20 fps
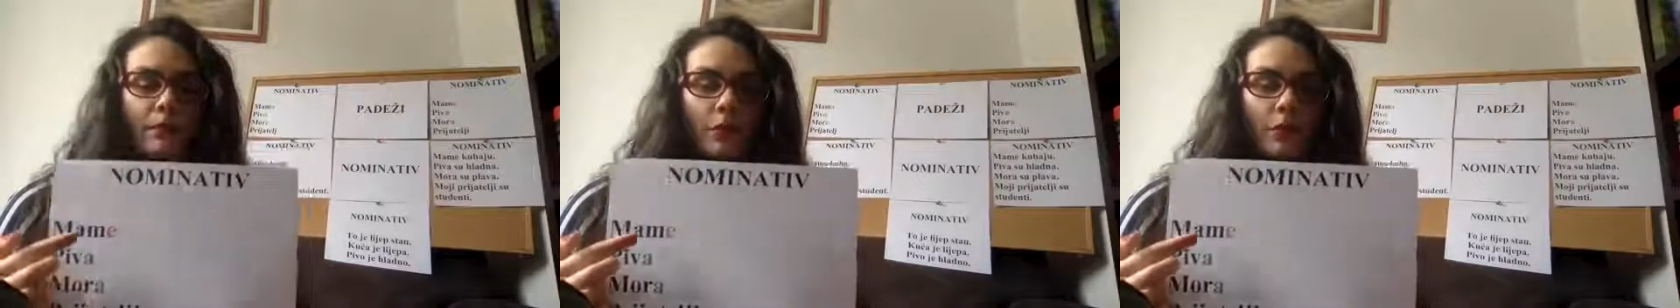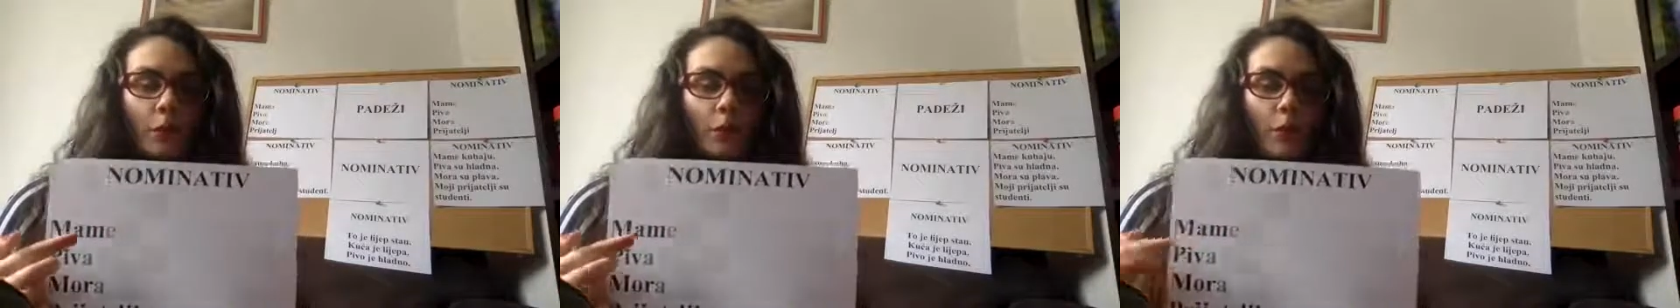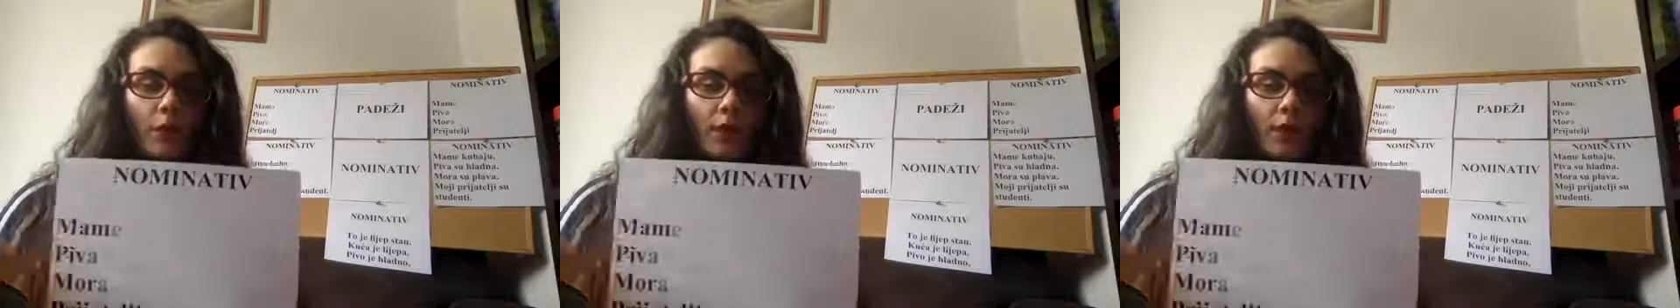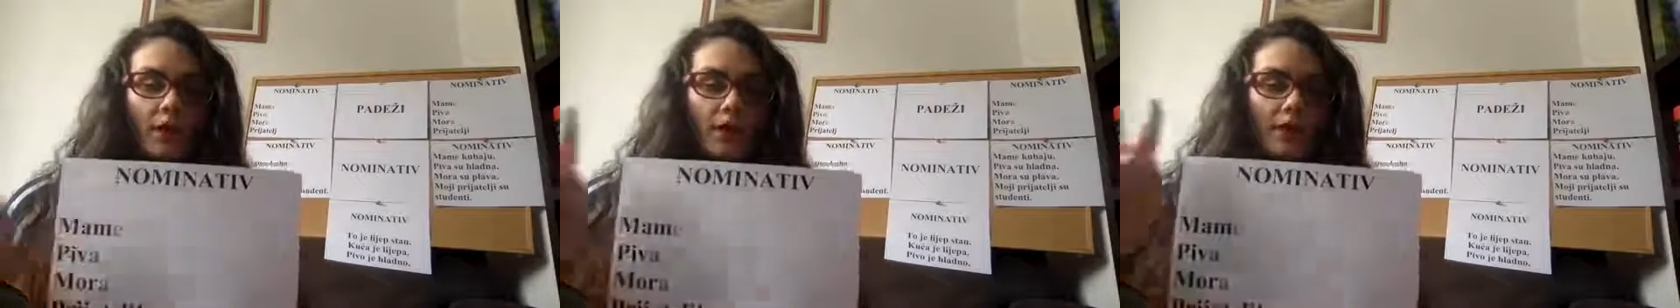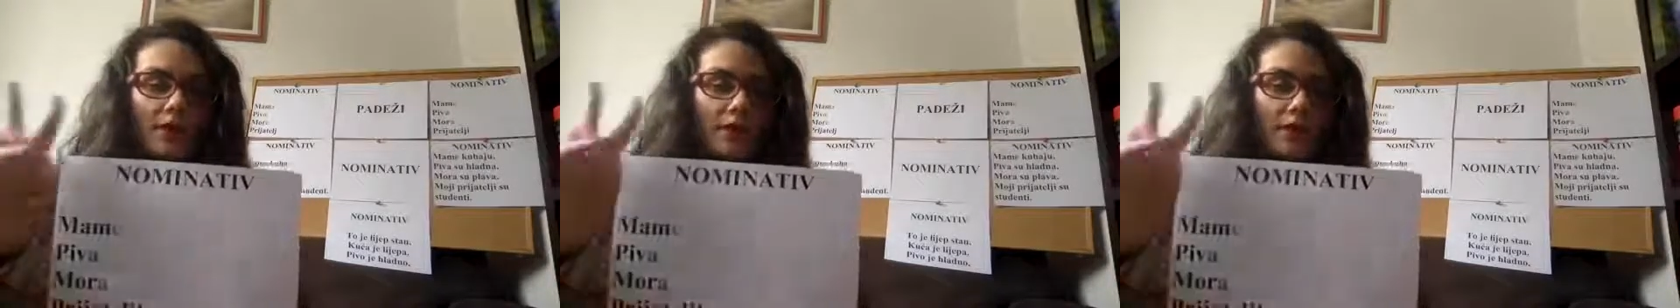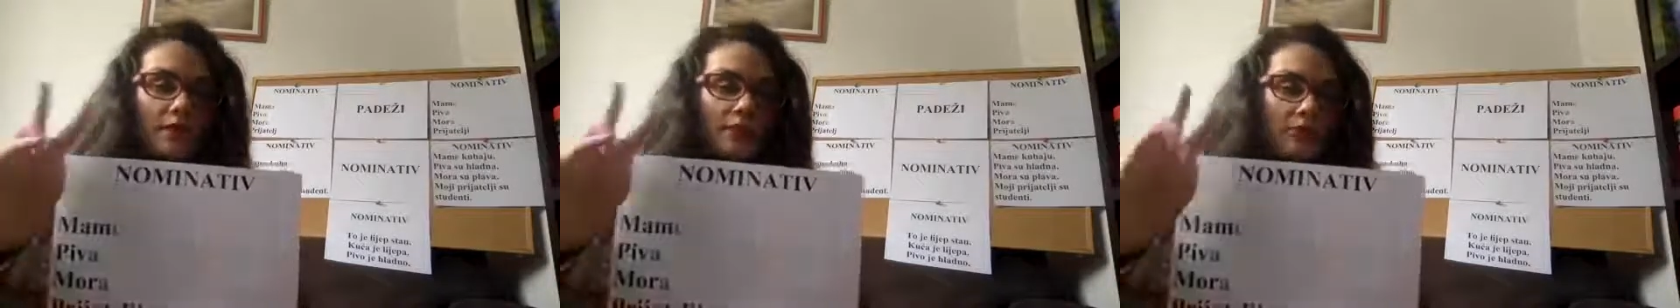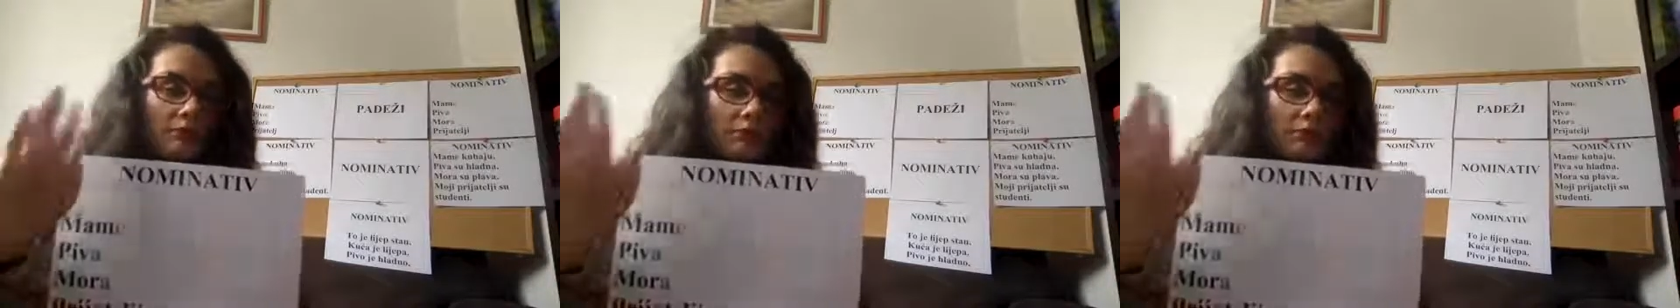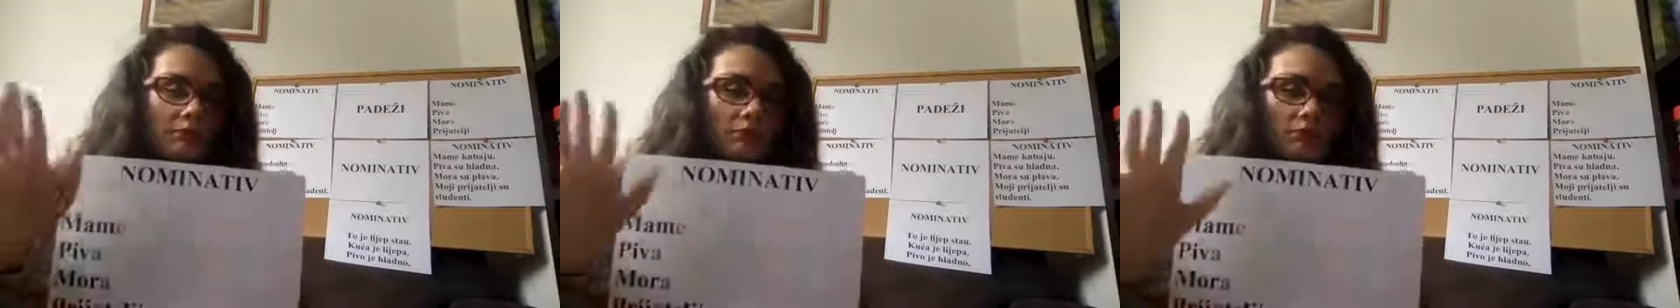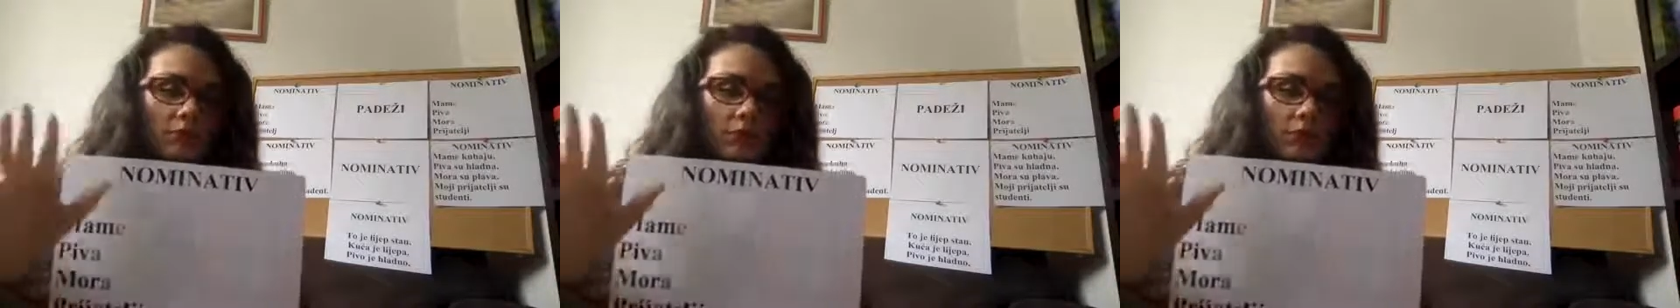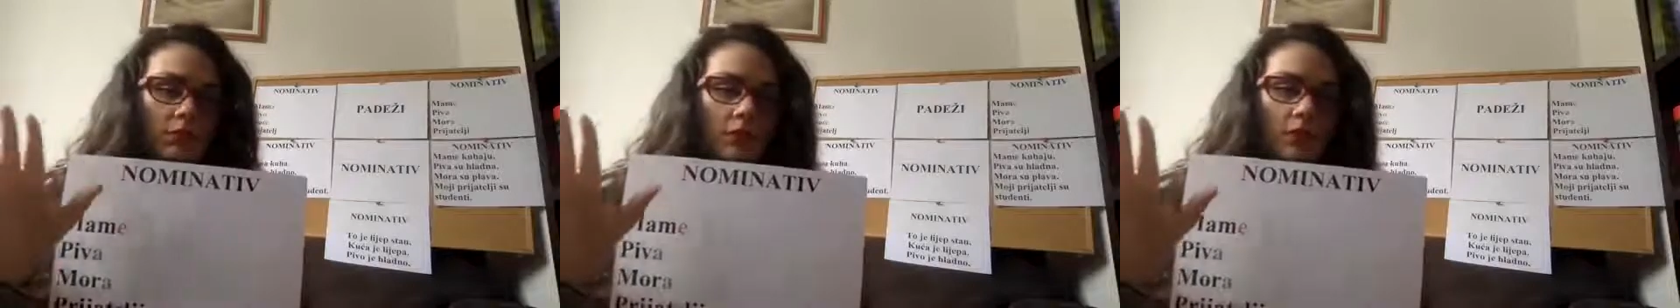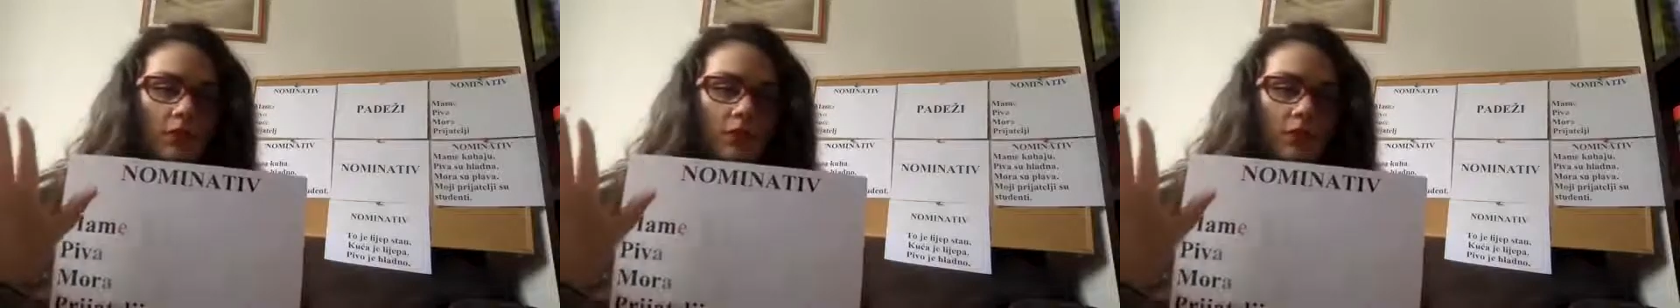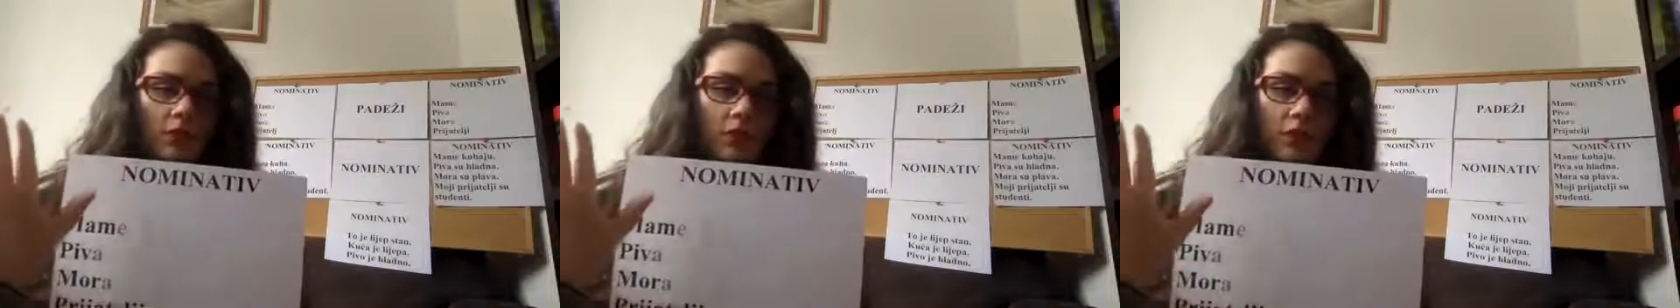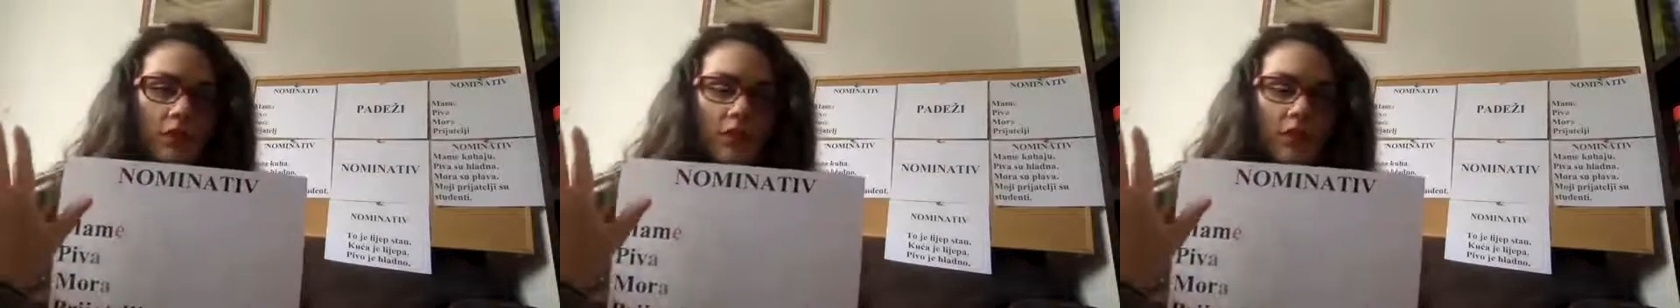Both words,
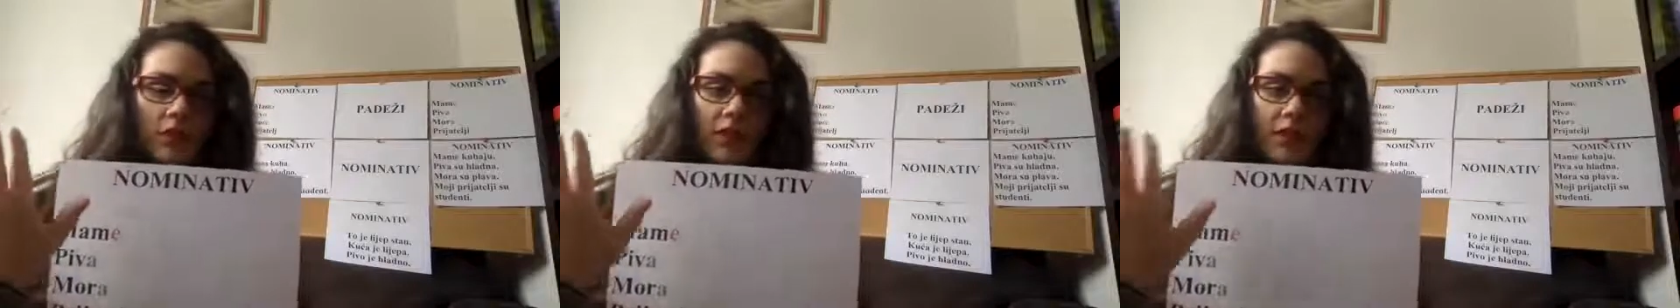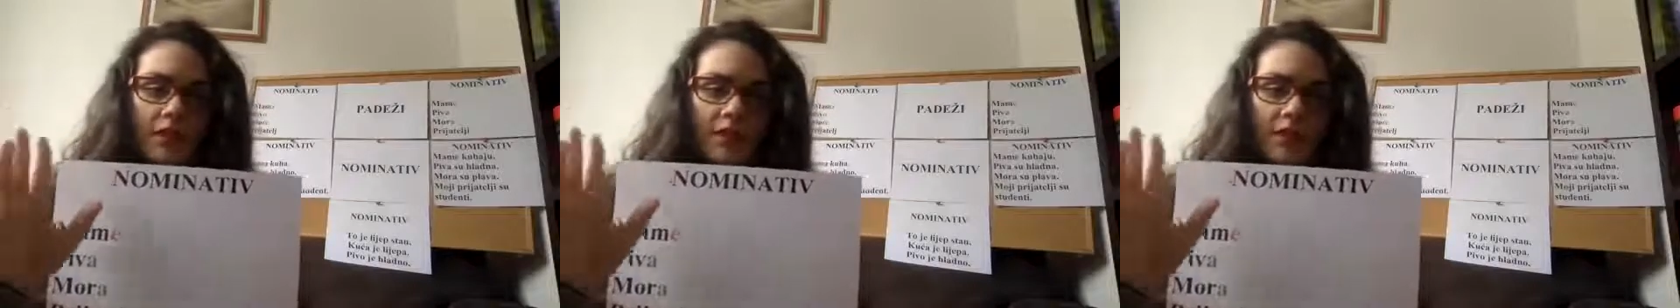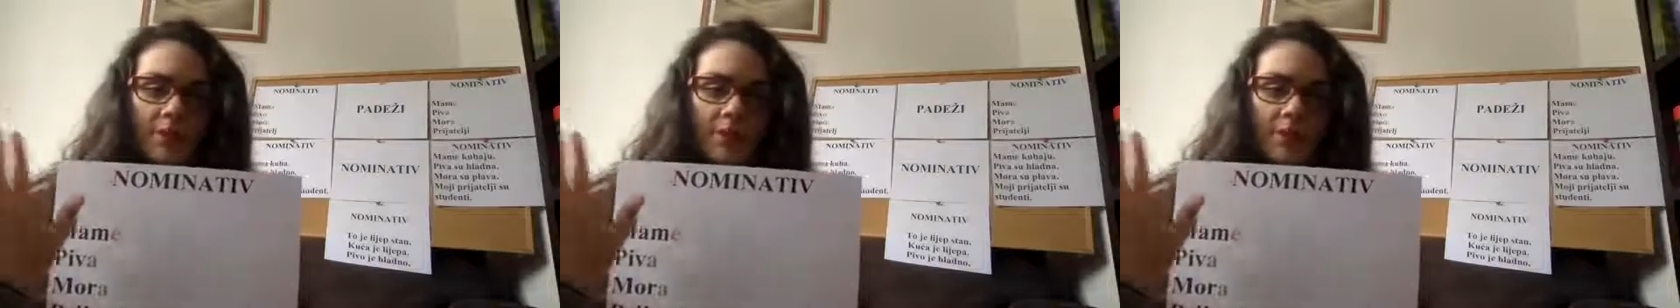it